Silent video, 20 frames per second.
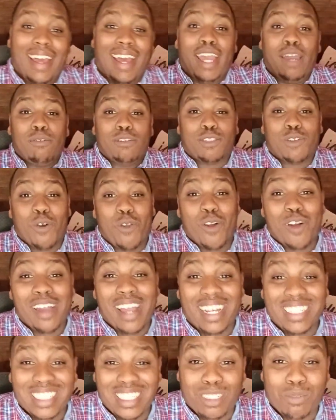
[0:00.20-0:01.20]
Hey, what's going on,
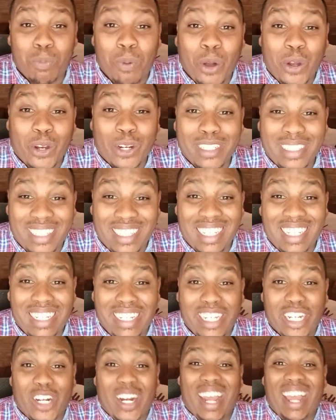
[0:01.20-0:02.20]
guys? It's Booker T
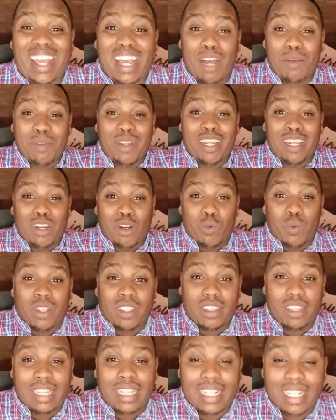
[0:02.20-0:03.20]
here. Hey, I'm here
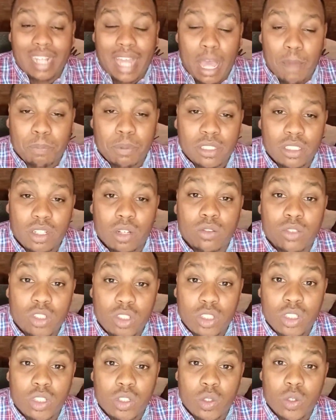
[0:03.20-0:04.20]
with the episode
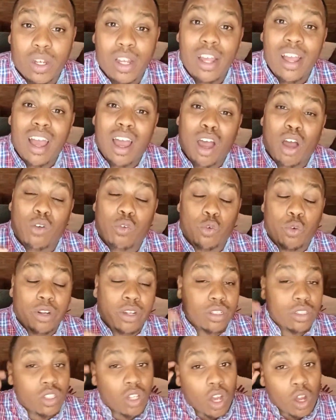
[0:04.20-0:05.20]
2 of
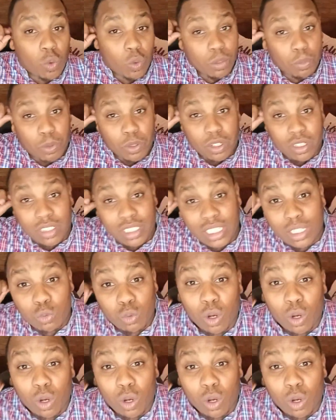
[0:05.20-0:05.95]
Real Talk with Booker T.